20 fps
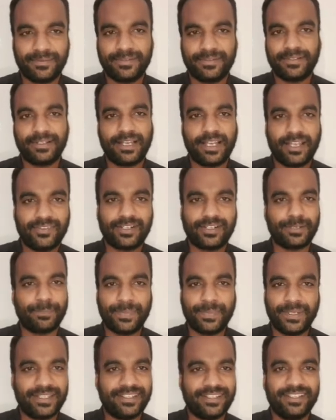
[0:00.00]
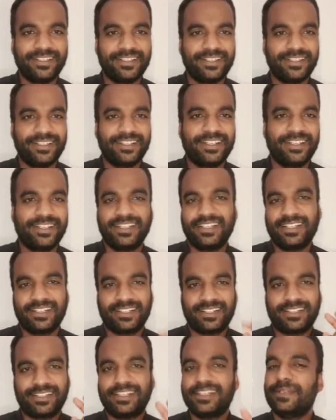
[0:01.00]
I will repeat it.
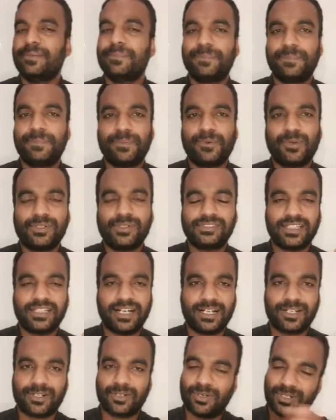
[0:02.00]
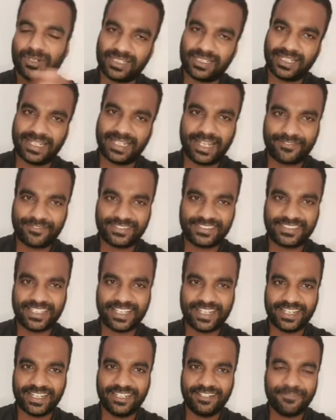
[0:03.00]
3 poles are on the left
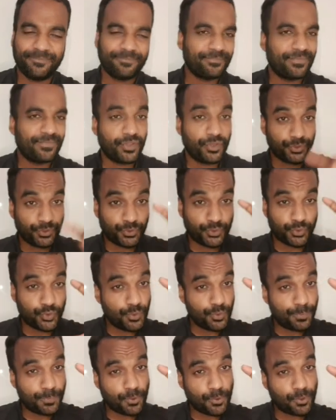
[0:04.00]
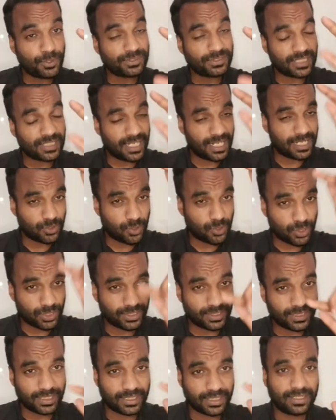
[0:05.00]
side, 2 poles are
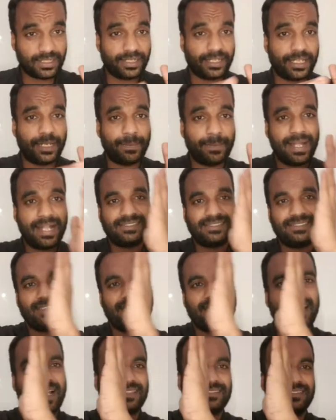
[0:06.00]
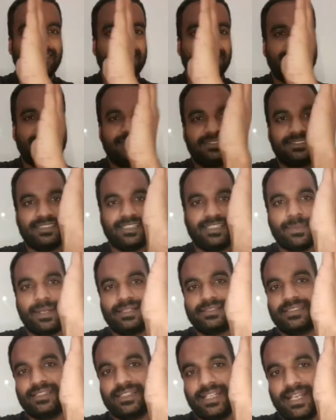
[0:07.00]
on the imaginary axis. This is the
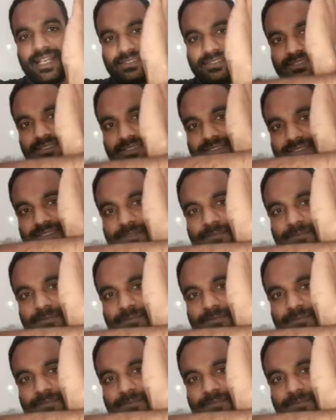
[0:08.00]
imaginary axis.